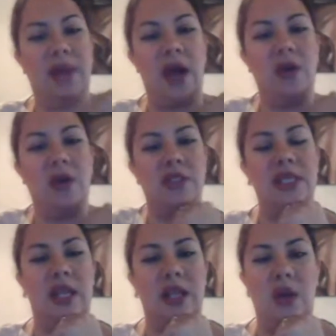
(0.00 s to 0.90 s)
But I also
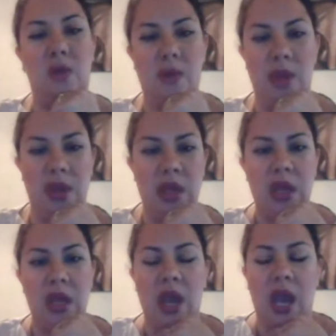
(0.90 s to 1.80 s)
see that a lot of women,
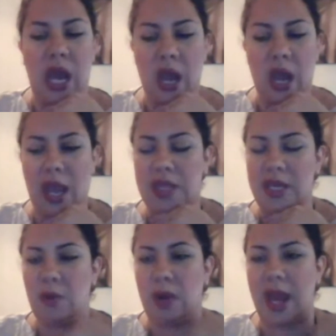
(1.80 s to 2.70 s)
I
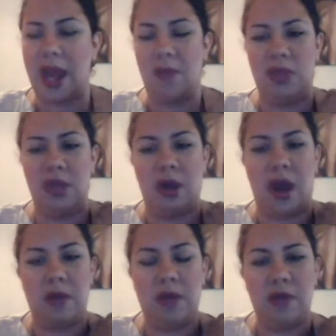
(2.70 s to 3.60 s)
think what happened with the
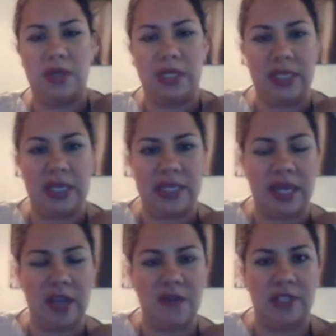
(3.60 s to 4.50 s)
economy recently is
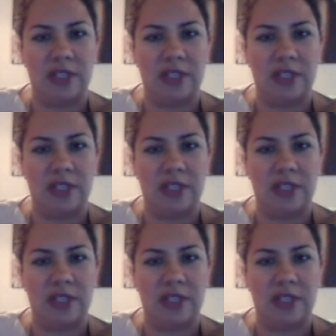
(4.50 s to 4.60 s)
that you've